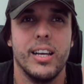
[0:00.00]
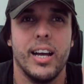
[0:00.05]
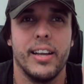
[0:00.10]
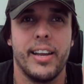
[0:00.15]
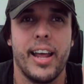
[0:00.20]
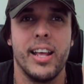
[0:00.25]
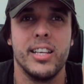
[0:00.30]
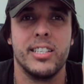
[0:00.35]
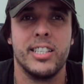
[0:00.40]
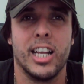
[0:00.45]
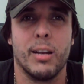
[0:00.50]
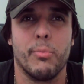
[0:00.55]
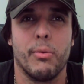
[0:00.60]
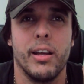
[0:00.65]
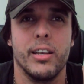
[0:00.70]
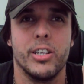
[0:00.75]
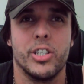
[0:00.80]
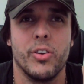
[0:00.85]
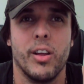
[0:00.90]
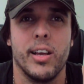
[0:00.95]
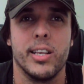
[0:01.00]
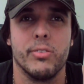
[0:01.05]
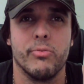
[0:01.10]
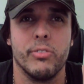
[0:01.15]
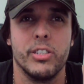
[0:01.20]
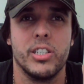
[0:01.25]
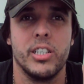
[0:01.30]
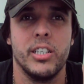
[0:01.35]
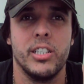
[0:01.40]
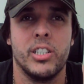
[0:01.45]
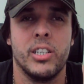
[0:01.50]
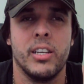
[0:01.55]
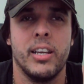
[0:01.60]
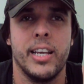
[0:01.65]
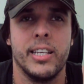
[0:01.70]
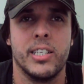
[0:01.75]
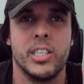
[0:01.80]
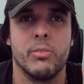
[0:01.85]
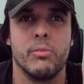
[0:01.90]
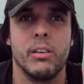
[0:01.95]
a day to celebrate Australia's rich
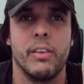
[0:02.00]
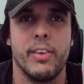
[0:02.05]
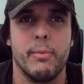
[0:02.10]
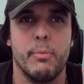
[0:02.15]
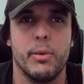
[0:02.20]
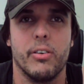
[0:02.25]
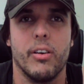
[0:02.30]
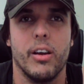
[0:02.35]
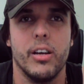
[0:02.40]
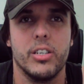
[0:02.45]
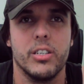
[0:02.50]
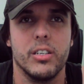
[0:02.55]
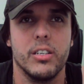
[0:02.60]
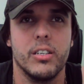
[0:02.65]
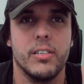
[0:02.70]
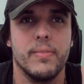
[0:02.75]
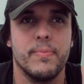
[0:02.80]
history of immigration.